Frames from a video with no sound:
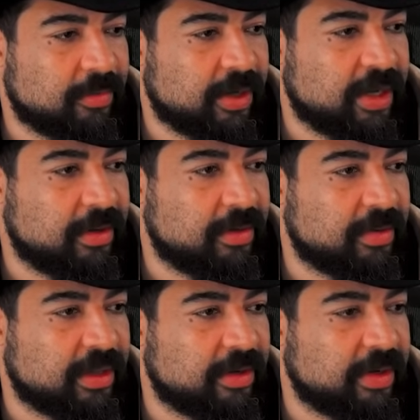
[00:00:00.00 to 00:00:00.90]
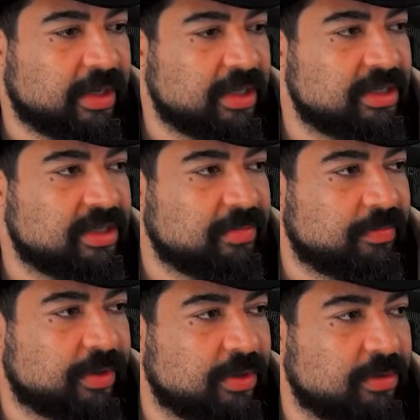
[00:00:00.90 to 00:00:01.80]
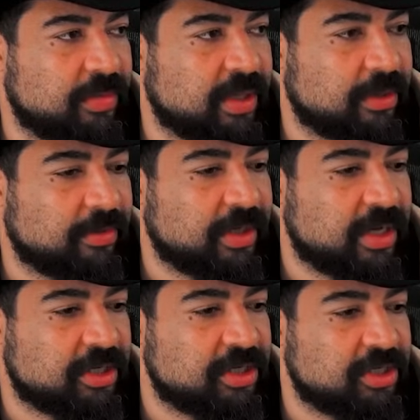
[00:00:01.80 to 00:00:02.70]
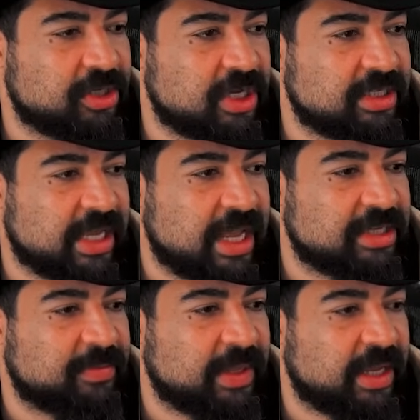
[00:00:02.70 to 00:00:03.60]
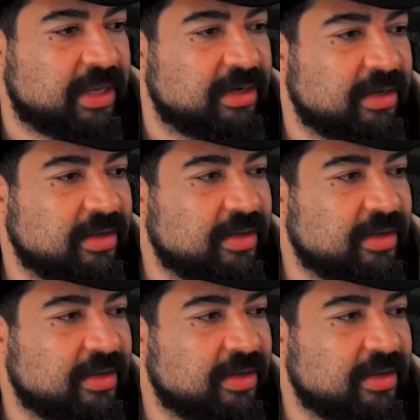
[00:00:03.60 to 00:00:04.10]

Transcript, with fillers: Right, there it is. Boom, heal reduction just as planned.